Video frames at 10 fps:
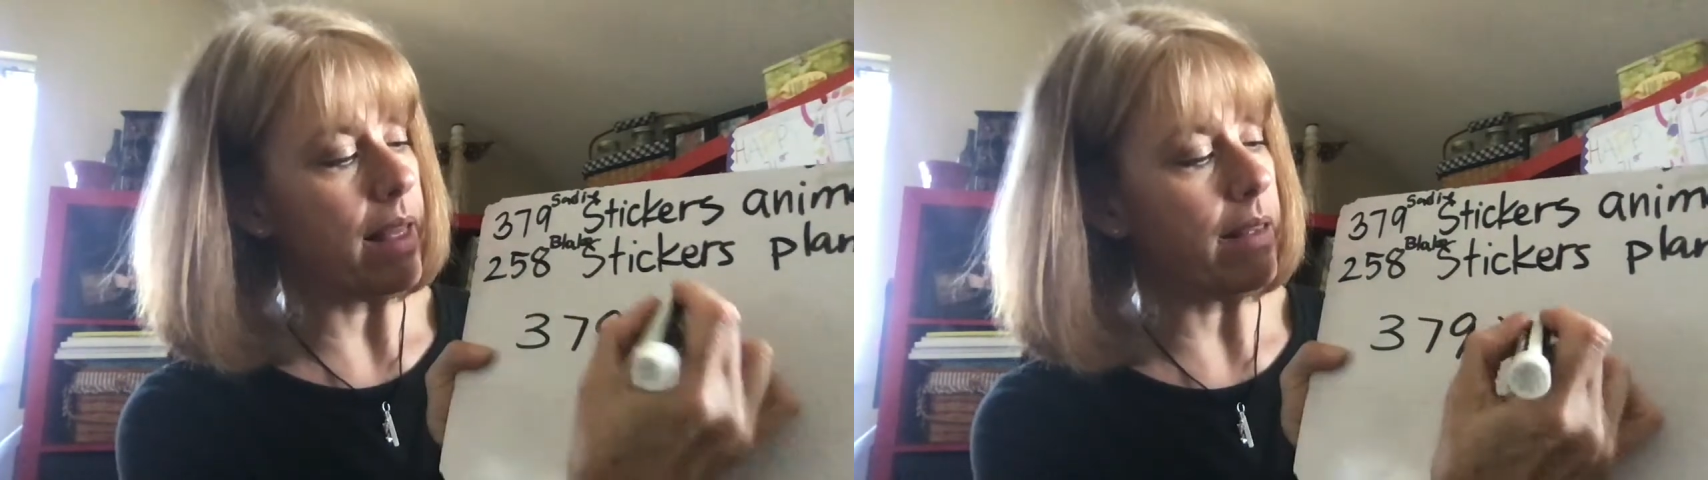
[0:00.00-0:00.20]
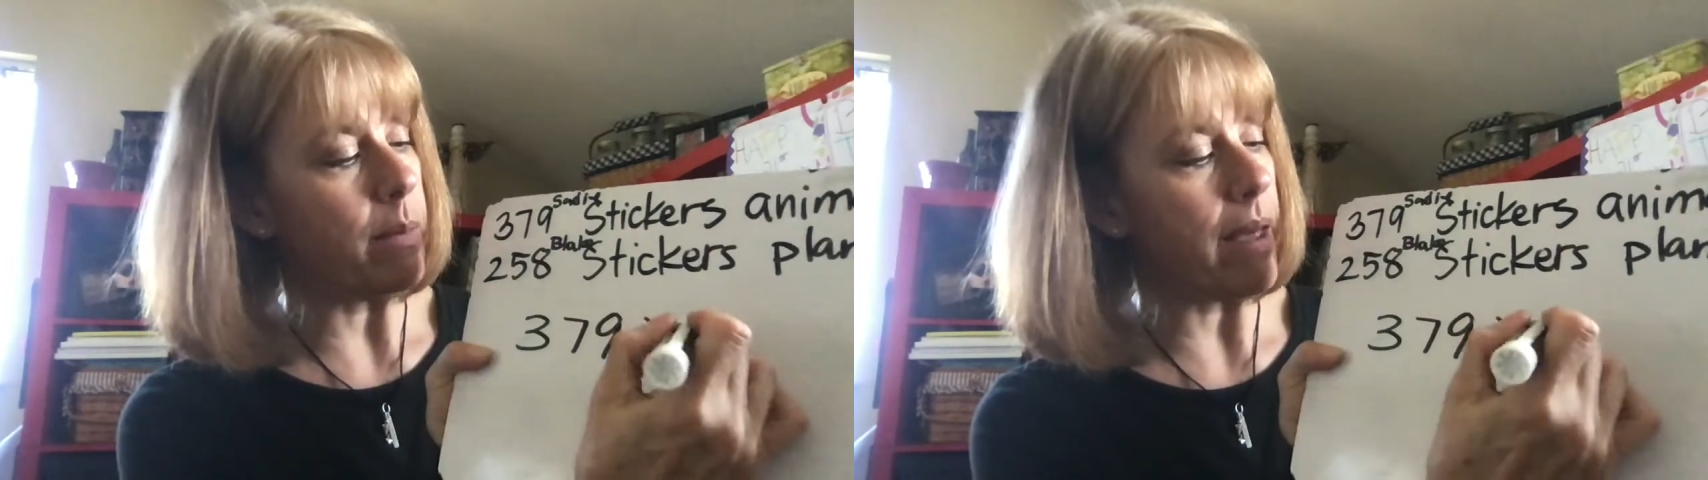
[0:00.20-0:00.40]

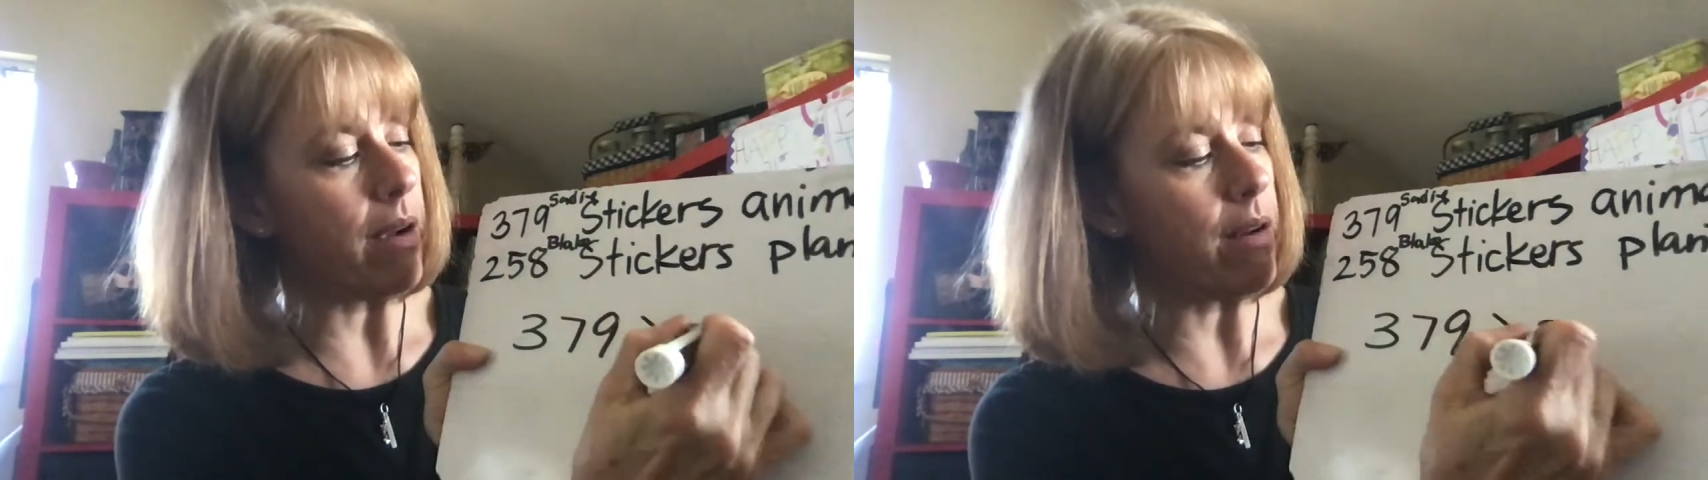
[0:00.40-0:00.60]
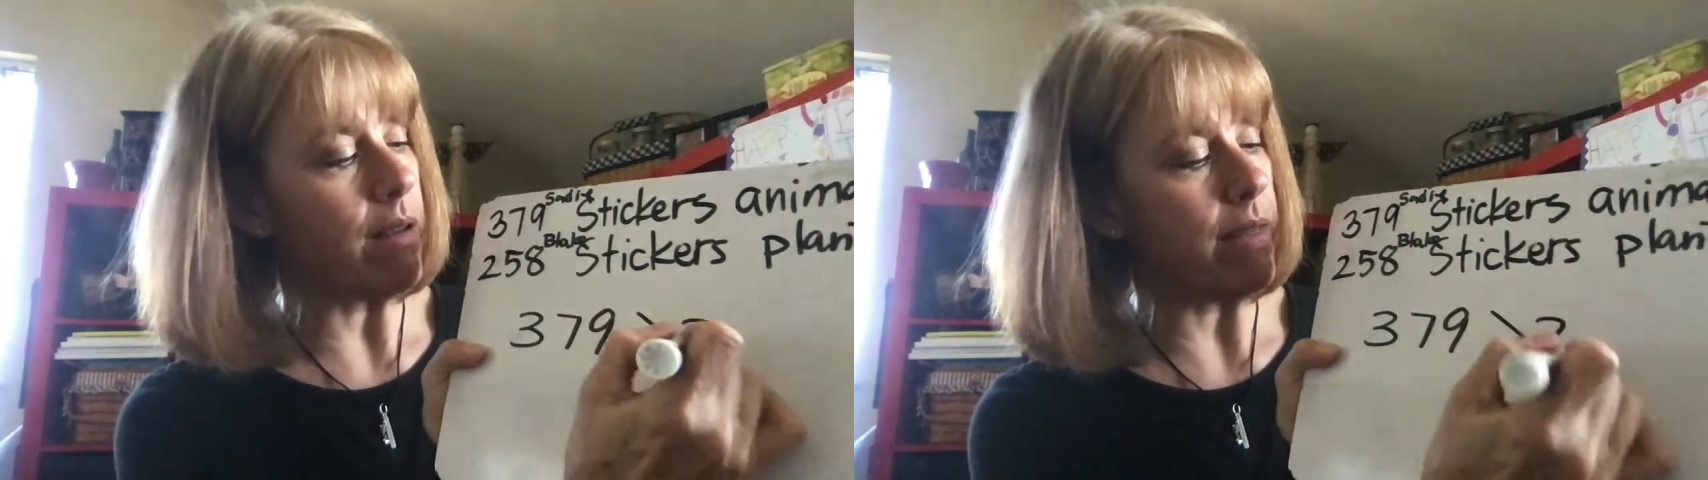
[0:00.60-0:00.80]
is
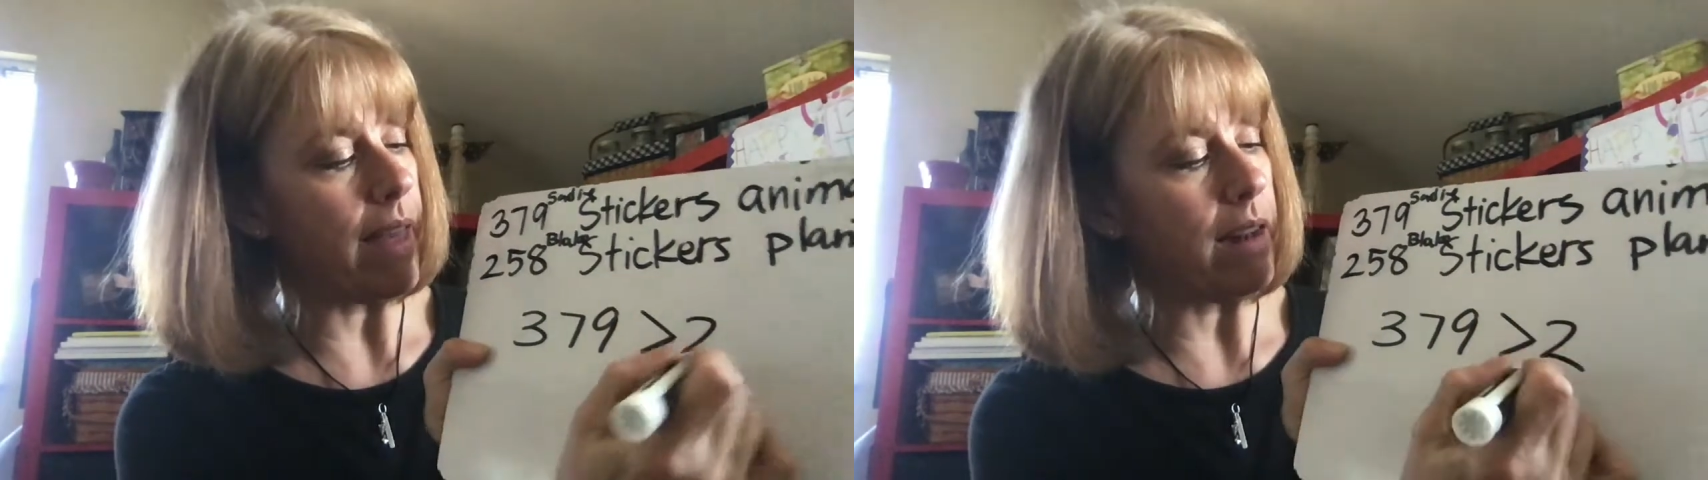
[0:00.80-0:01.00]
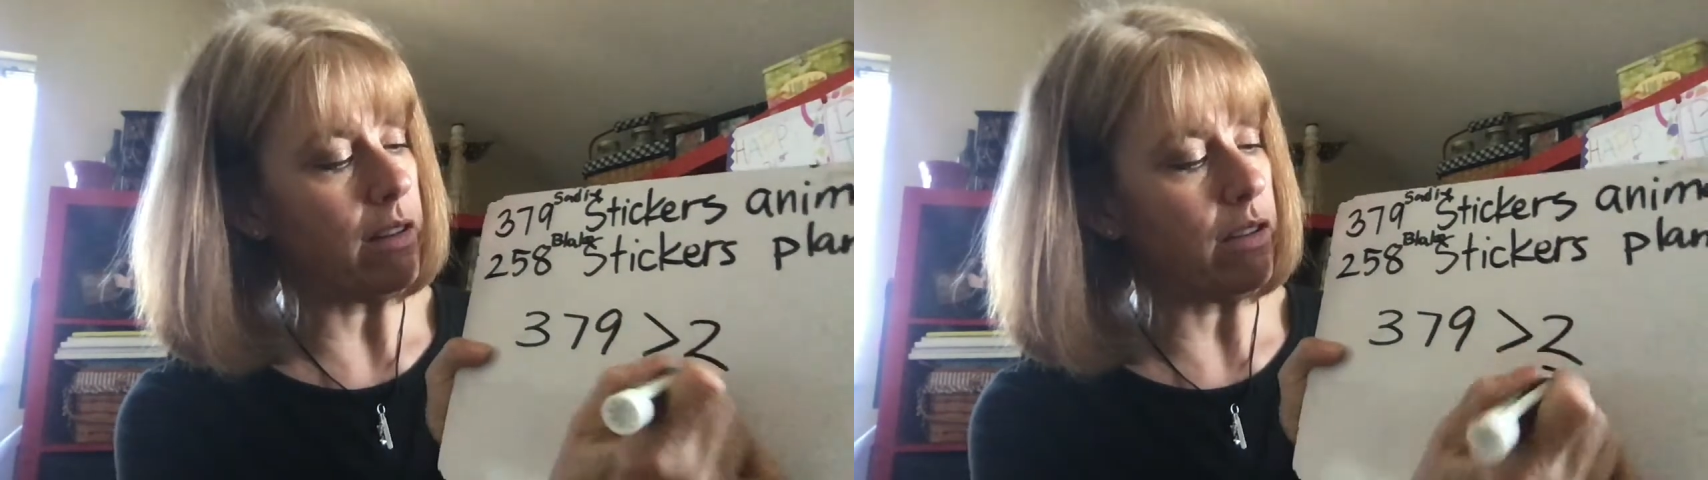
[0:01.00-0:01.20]
bigger than